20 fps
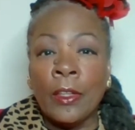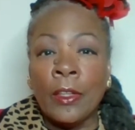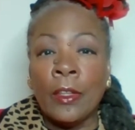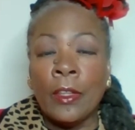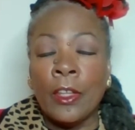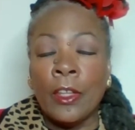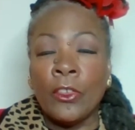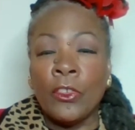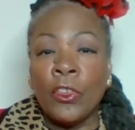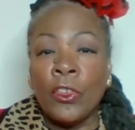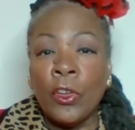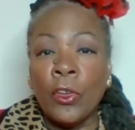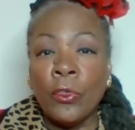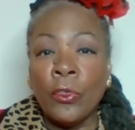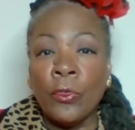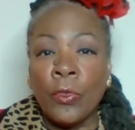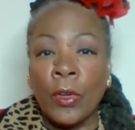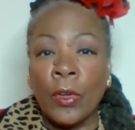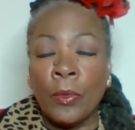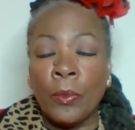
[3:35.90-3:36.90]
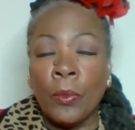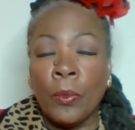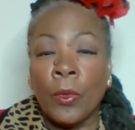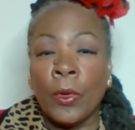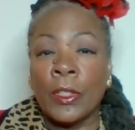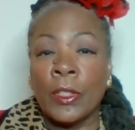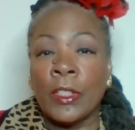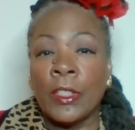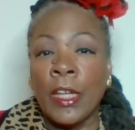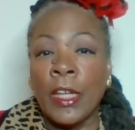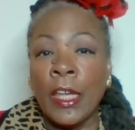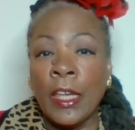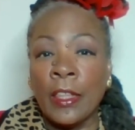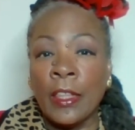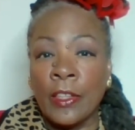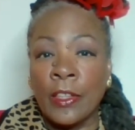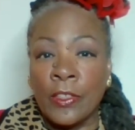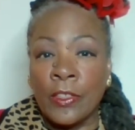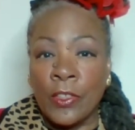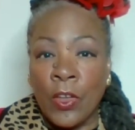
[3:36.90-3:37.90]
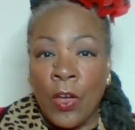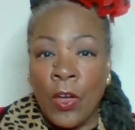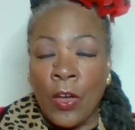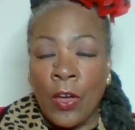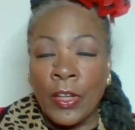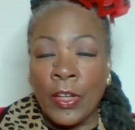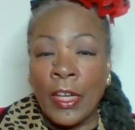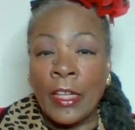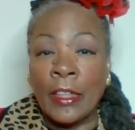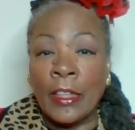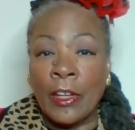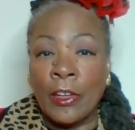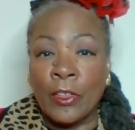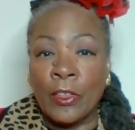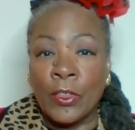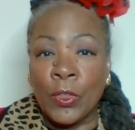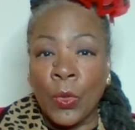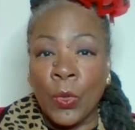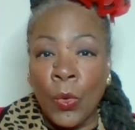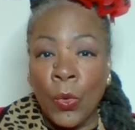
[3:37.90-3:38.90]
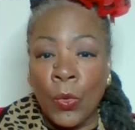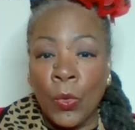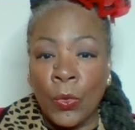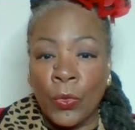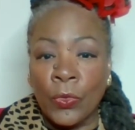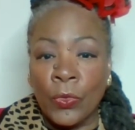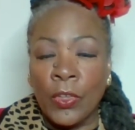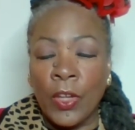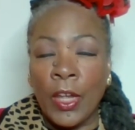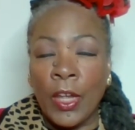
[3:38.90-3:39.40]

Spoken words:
the children were singing the song in their schools.